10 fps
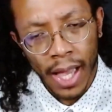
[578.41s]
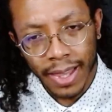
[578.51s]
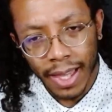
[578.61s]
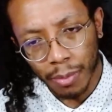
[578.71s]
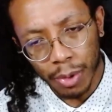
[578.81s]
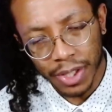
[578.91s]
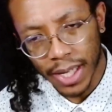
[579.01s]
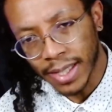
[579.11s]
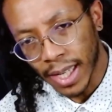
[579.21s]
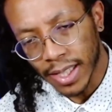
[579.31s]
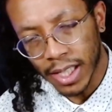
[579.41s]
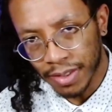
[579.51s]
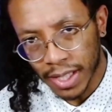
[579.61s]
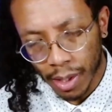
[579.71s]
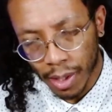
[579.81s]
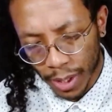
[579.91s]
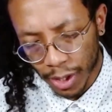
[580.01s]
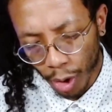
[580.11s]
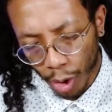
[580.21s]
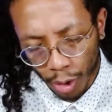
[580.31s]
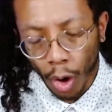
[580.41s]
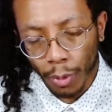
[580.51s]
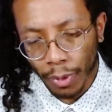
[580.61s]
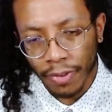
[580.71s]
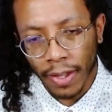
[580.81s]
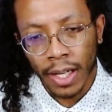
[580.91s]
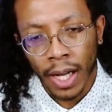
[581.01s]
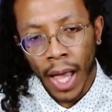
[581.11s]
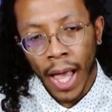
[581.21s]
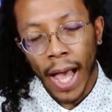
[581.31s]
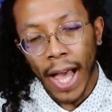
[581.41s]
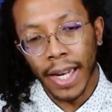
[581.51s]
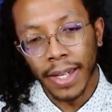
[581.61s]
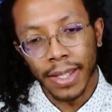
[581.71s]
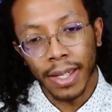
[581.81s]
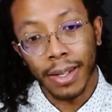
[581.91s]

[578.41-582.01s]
there was a sensitivity that went along all with it. And